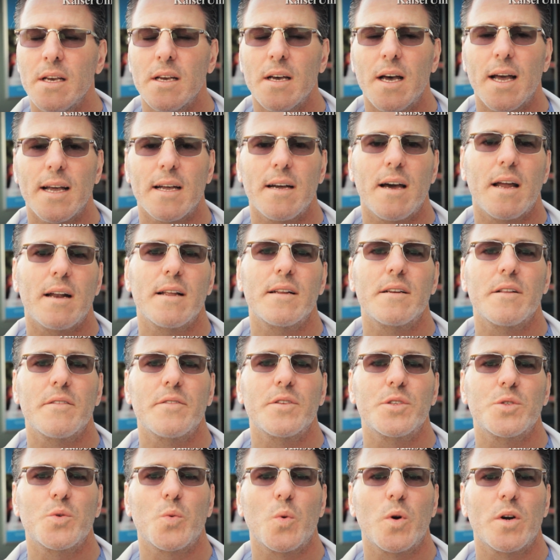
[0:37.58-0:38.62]
I got into
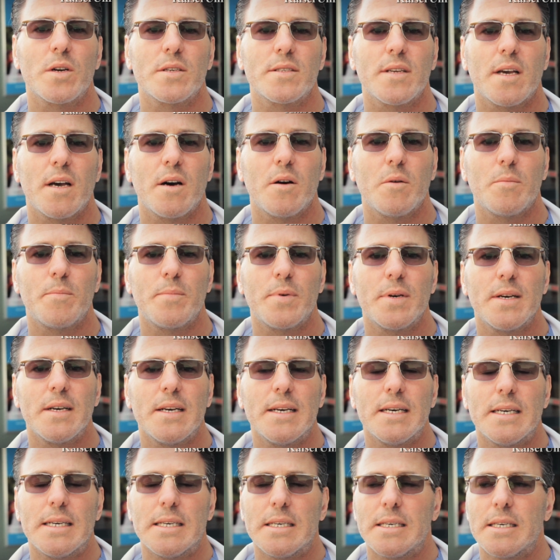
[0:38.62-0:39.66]
this work to help
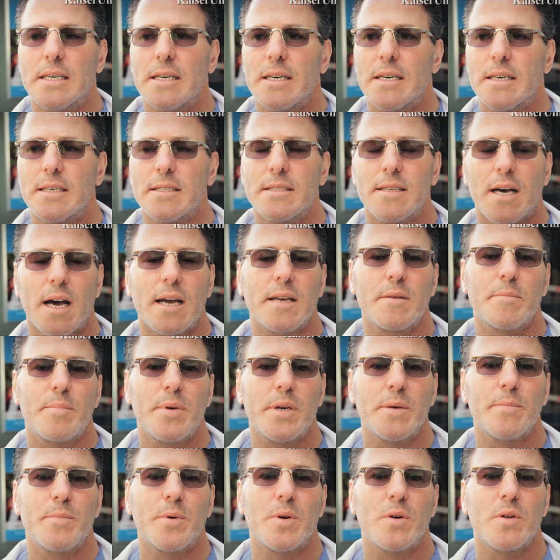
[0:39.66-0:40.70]
dying
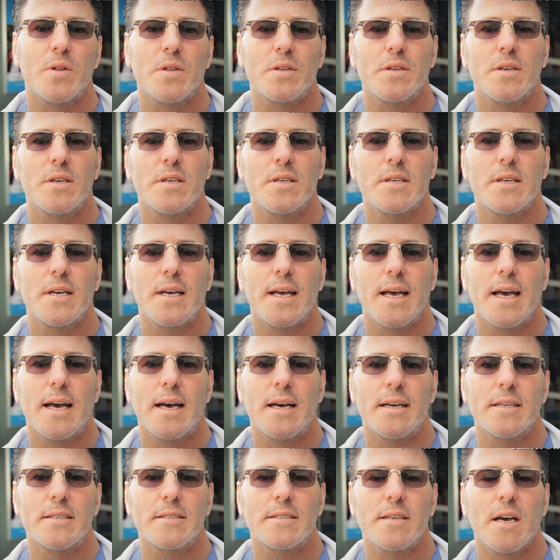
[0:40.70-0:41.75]
people
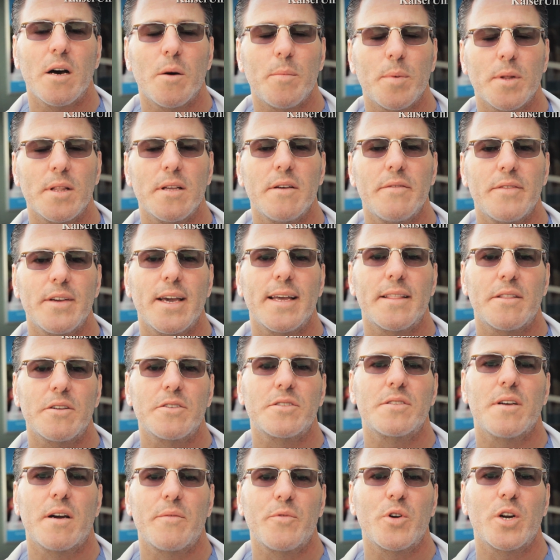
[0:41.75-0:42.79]
and to help alleviate their
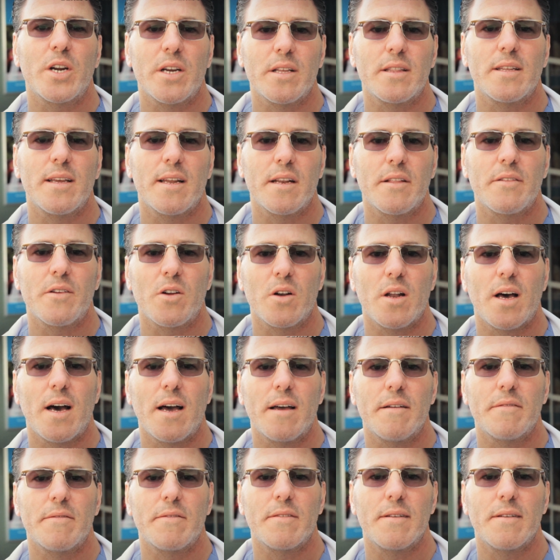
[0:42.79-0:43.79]
suffering at the end of their life.